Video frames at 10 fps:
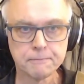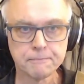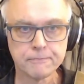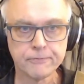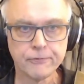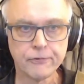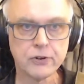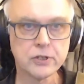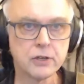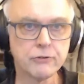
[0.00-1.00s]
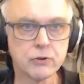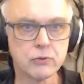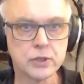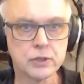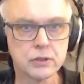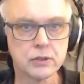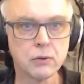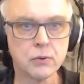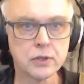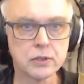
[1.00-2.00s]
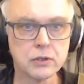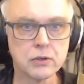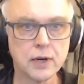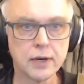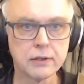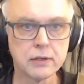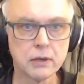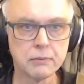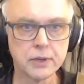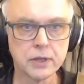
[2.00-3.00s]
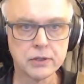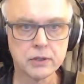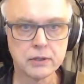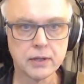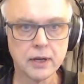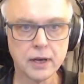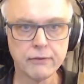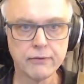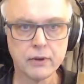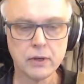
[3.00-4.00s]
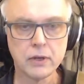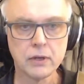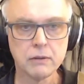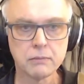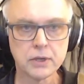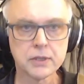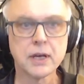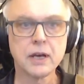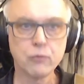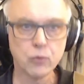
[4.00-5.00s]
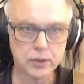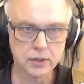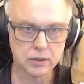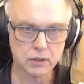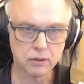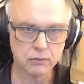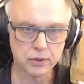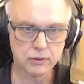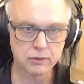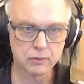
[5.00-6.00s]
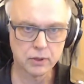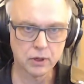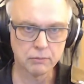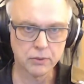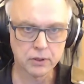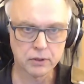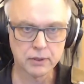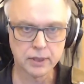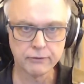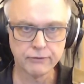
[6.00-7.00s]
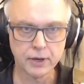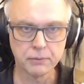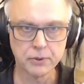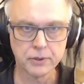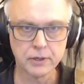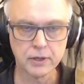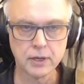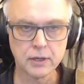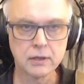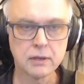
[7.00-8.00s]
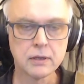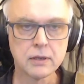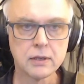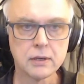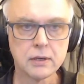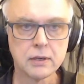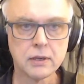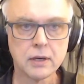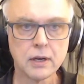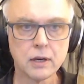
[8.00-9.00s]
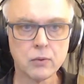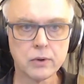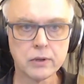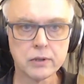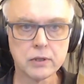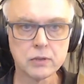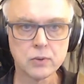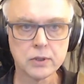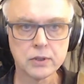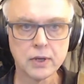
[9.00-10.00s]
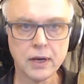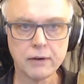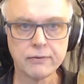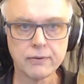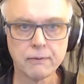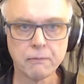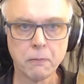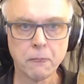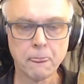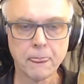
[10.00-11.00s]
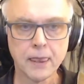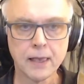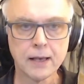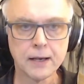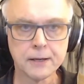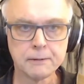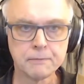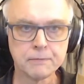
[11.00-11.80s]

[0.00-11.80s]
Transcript: For different reasons. I wanted to try the combination because I have one guitar with a humbucker and the Firebird in the neck, and I wanted this one to have the